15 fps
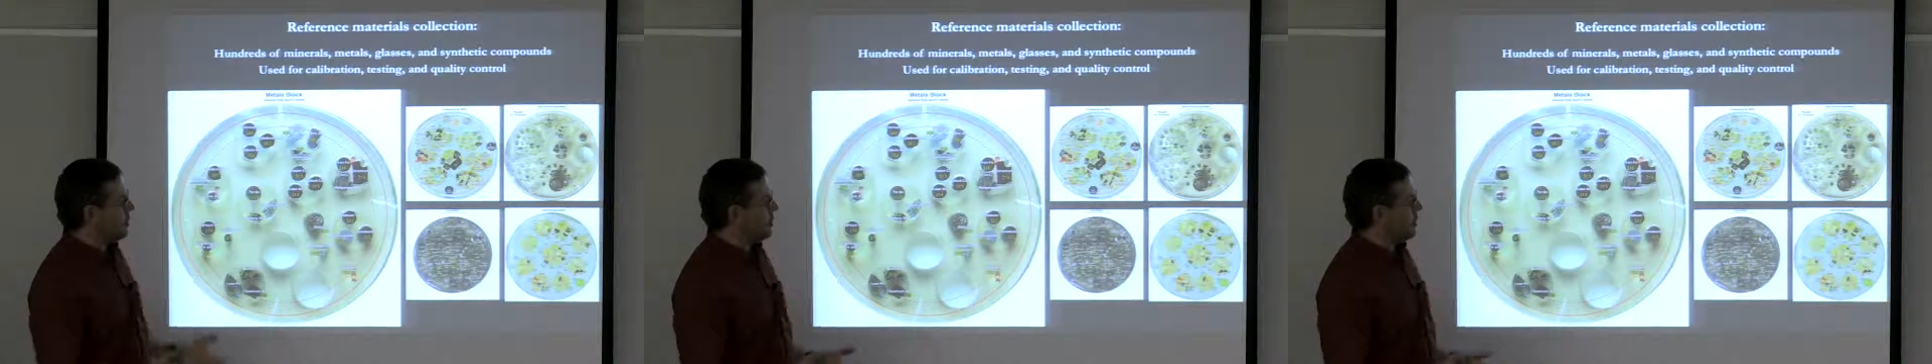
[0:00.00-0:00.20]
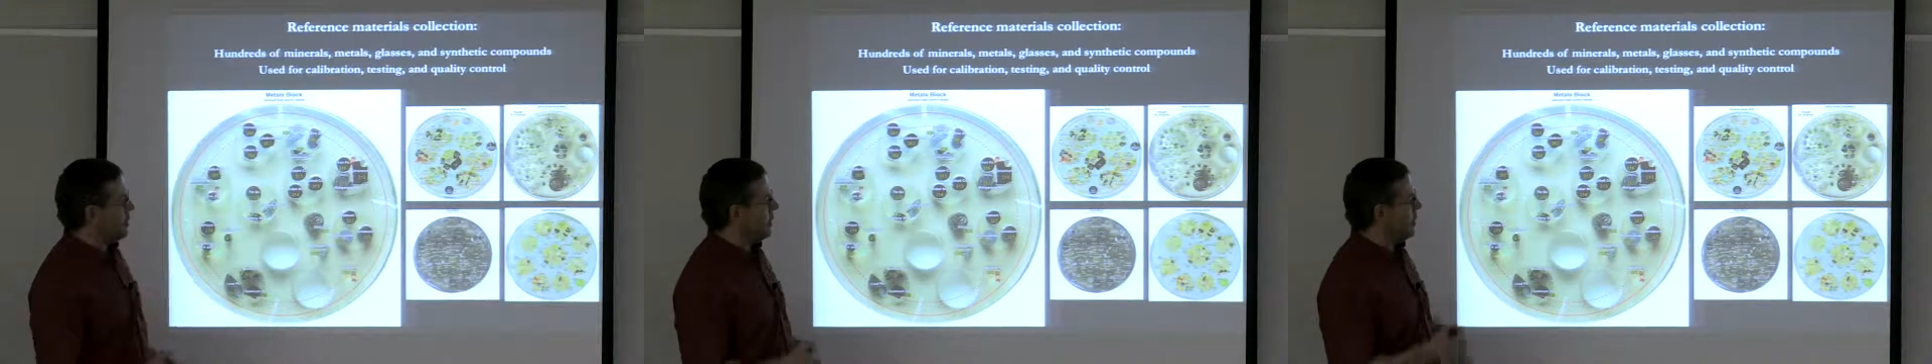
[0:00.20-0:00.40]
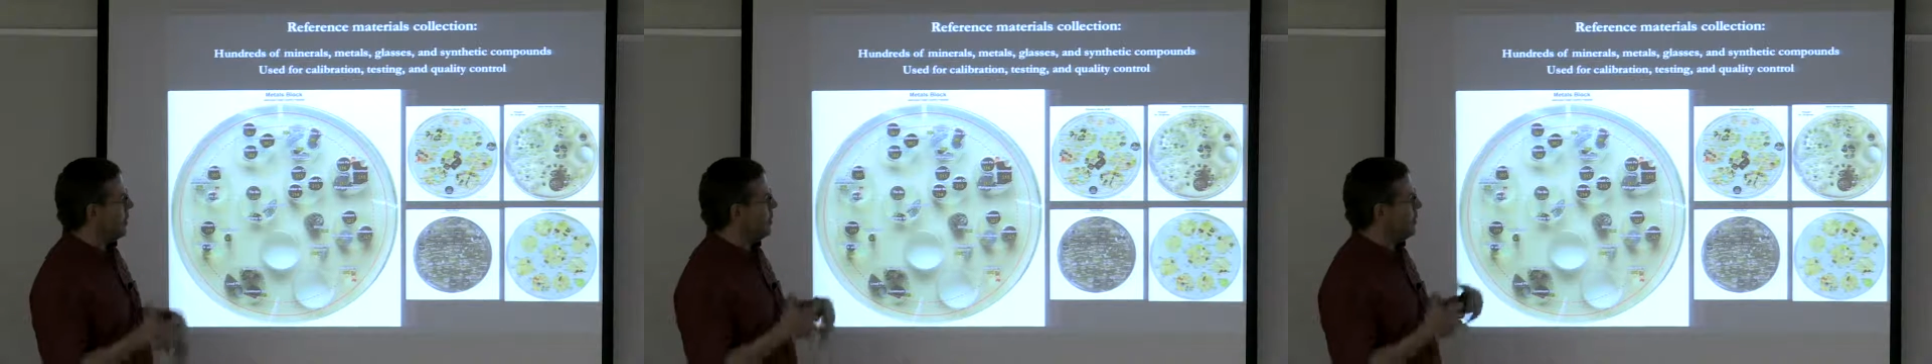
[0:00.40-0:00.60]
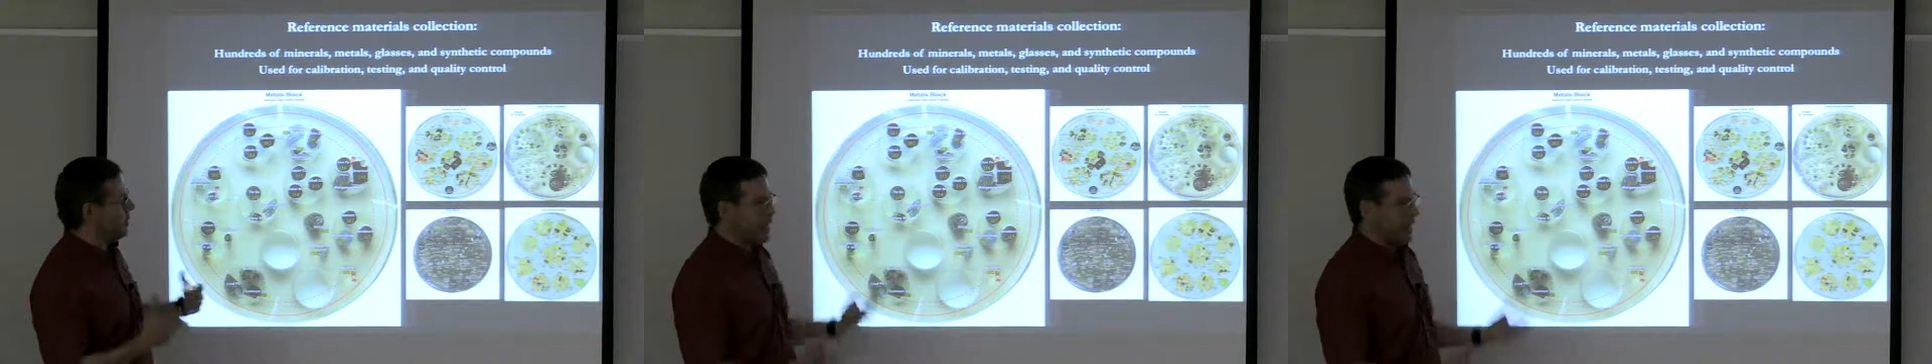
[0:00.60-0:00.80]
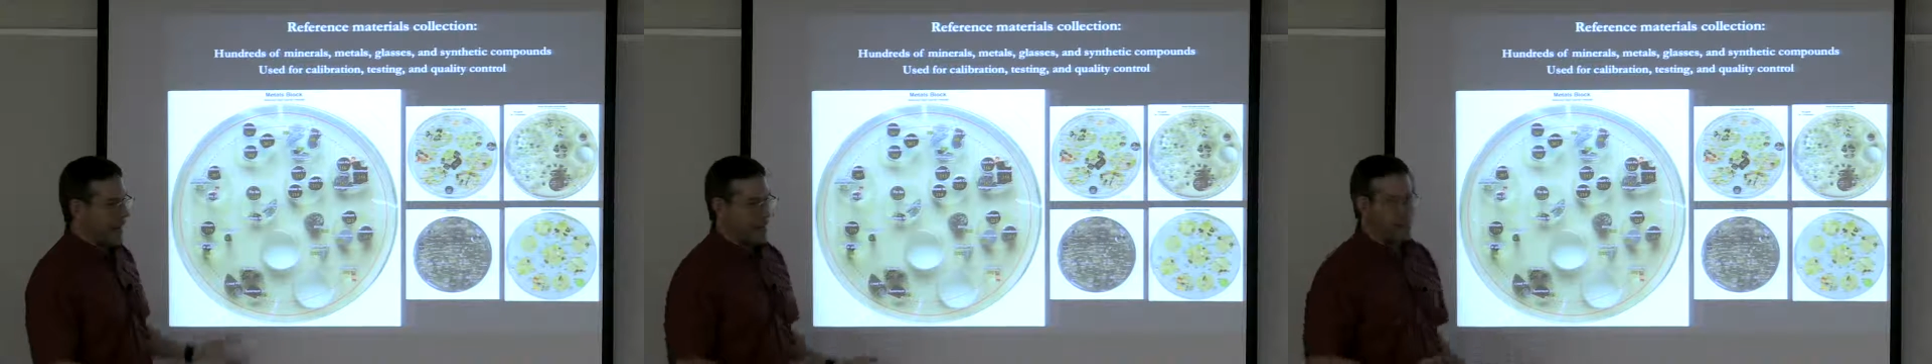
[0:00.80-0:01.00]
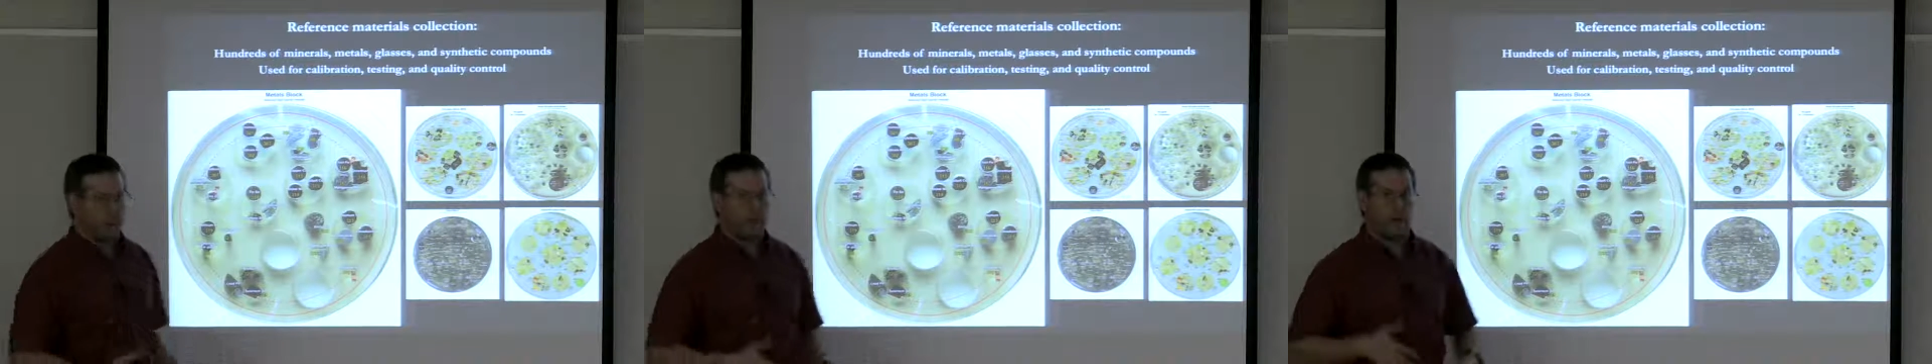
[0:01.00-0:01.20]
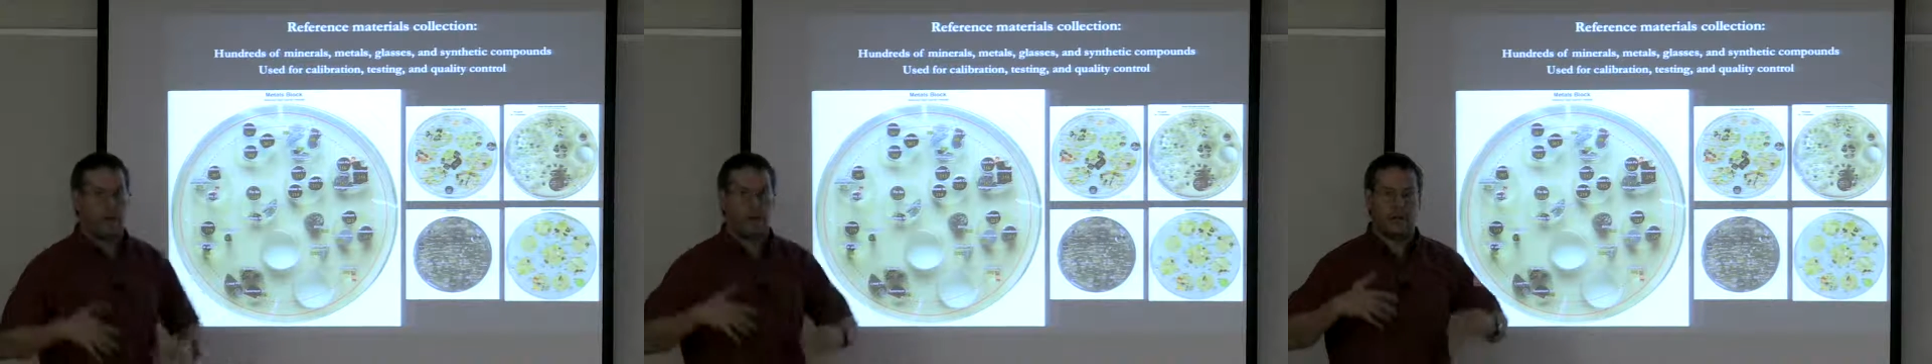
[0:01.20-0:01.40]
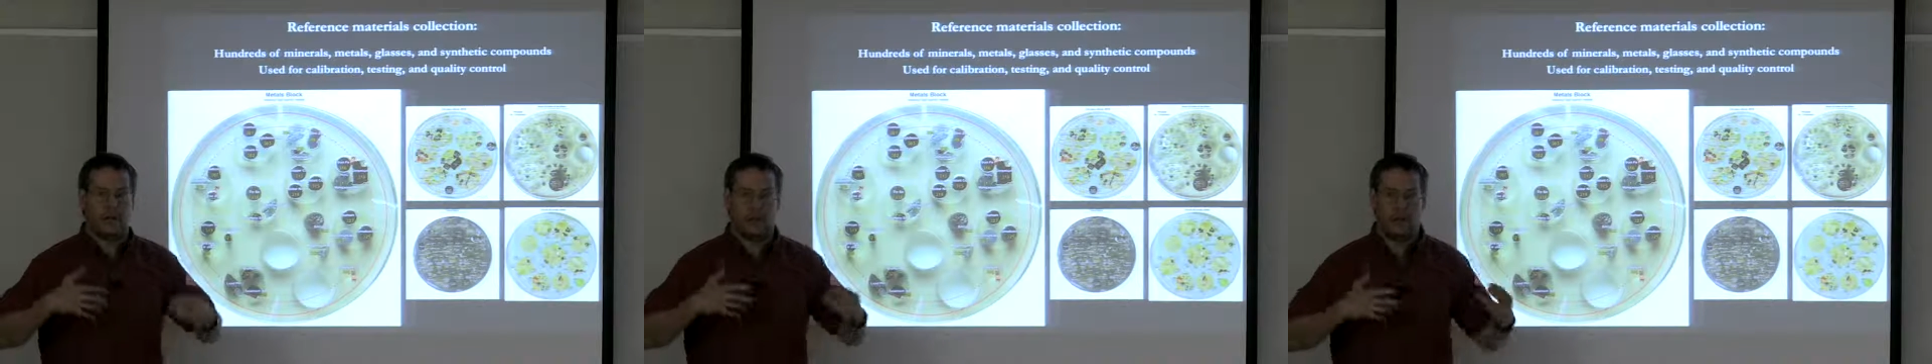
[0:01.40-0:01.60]
setup and
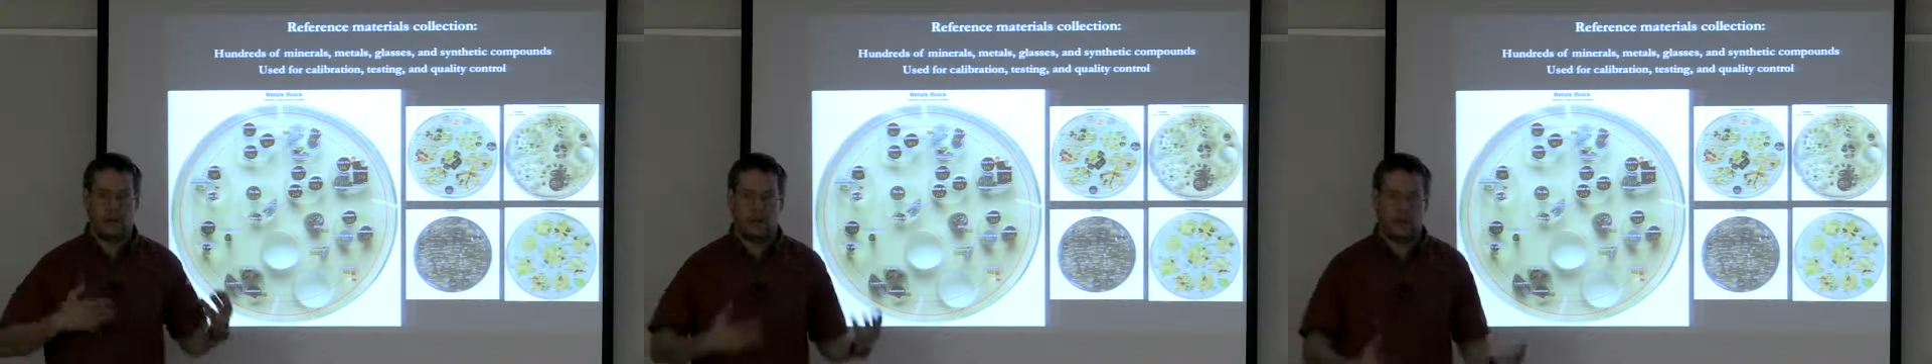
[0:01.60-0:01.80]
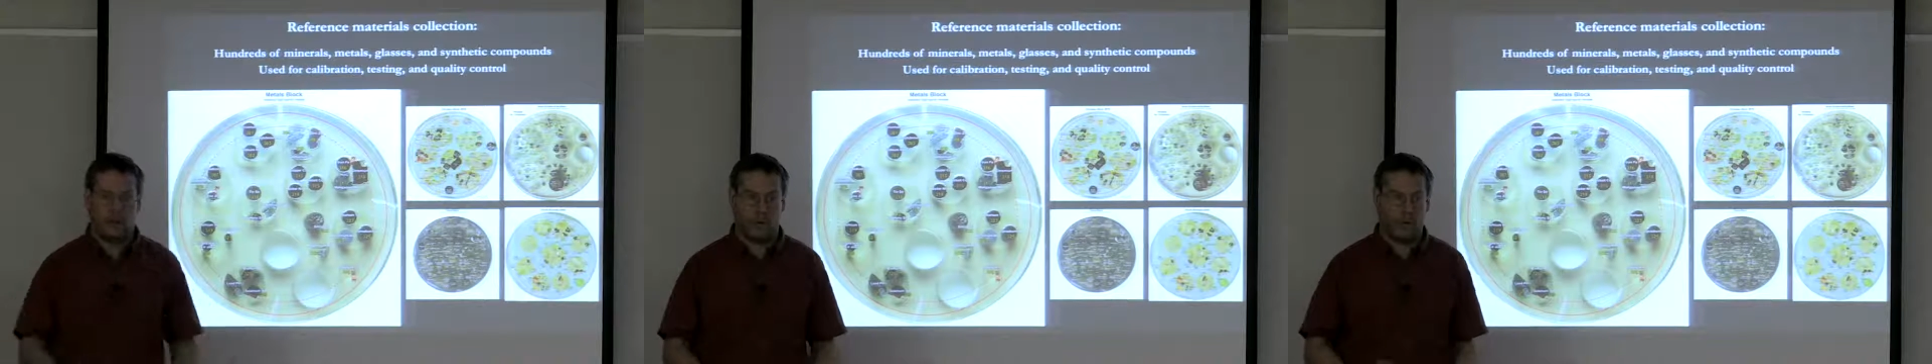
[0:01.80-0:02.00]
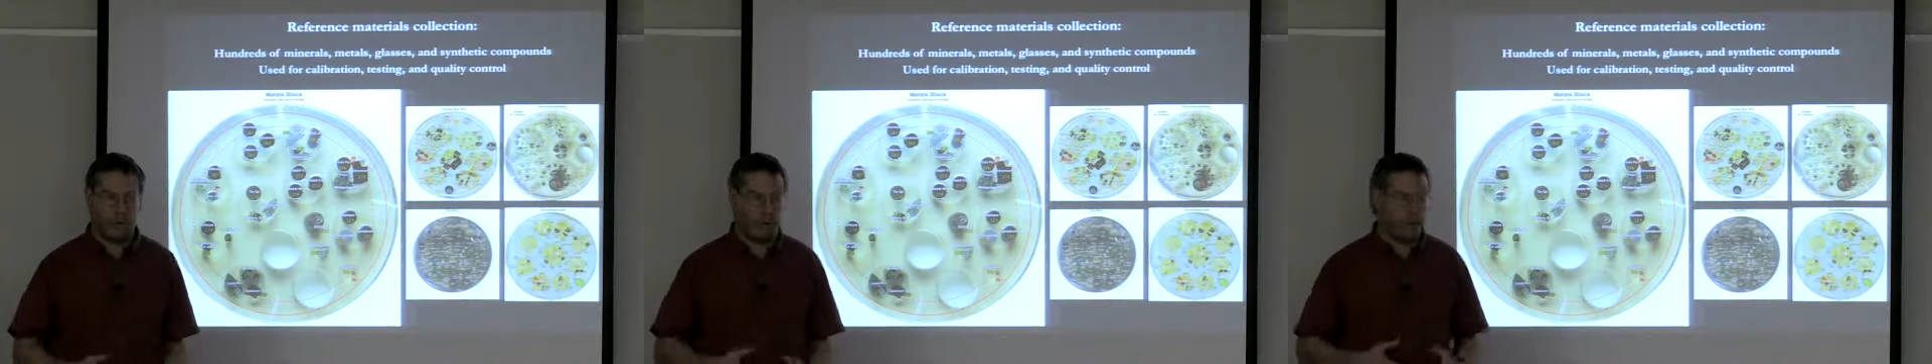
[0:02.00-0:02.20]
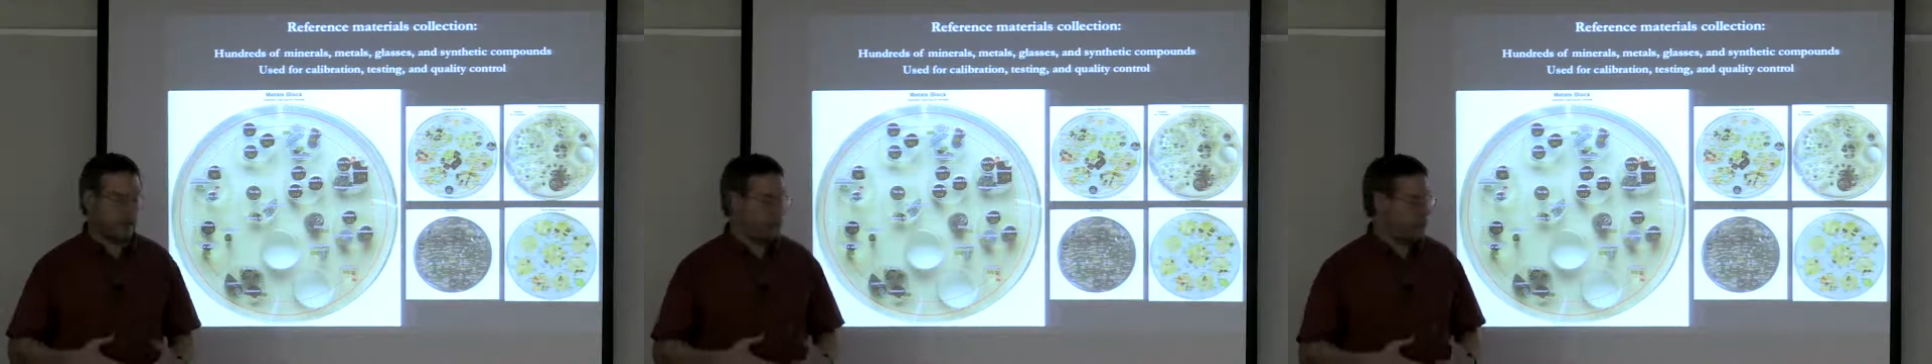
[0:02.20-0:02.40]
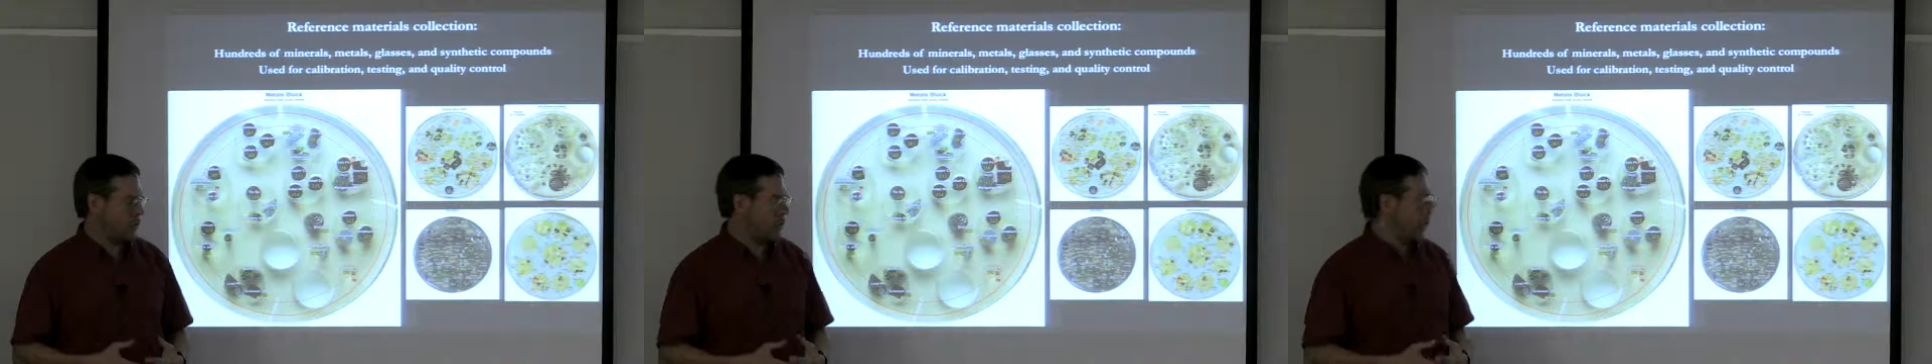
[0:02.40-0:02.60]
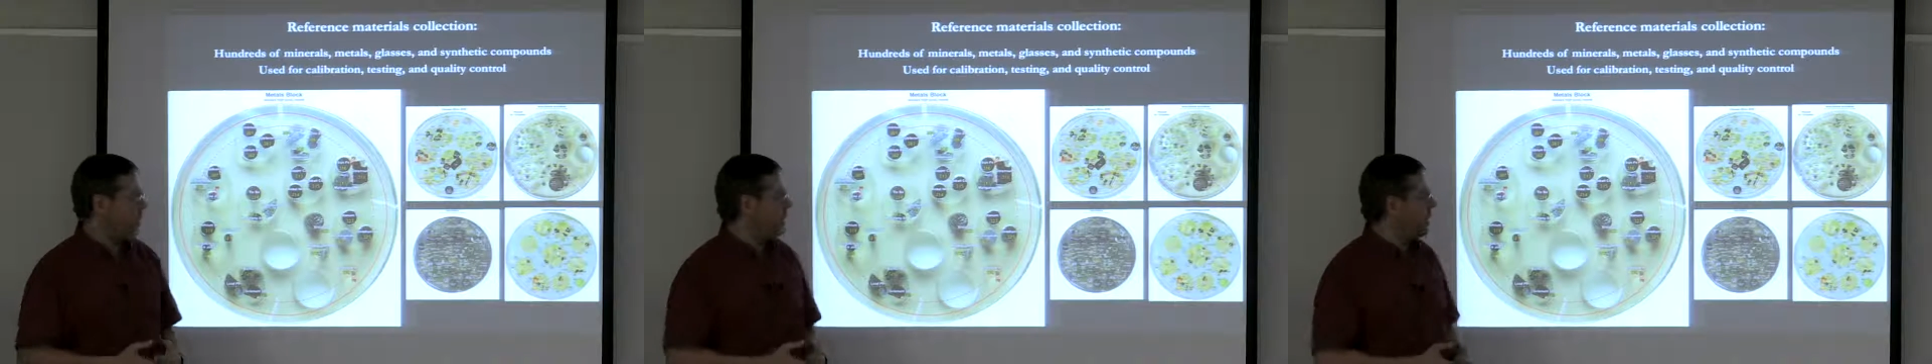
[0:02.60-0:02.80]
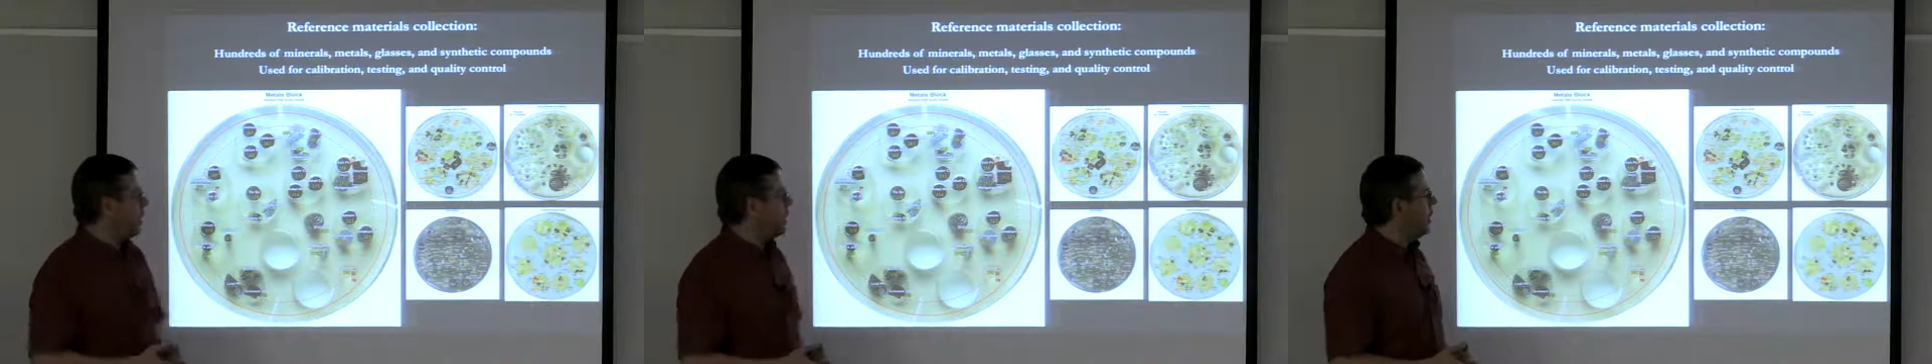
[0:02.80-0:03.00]
calibration and quality control